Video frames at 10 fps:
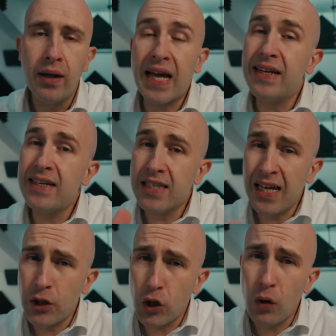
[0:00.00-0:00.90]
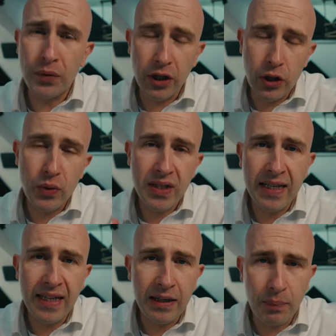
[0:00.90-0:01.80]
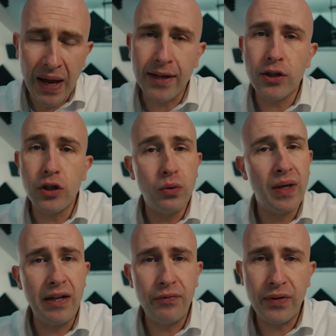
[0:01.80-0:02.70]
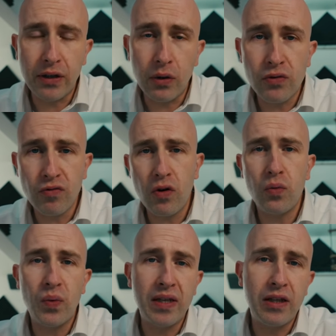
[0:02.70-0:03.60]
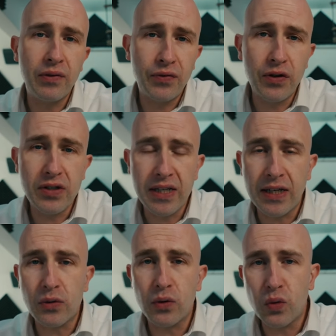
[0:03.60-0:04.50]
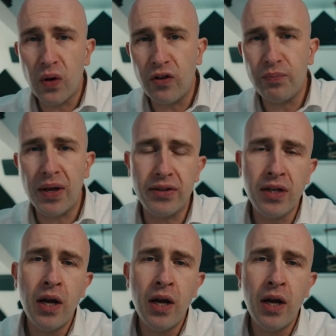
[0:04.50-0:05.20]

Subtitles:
And it's that shop that you take it back to if it goes wrong within the first 6 or 12 months.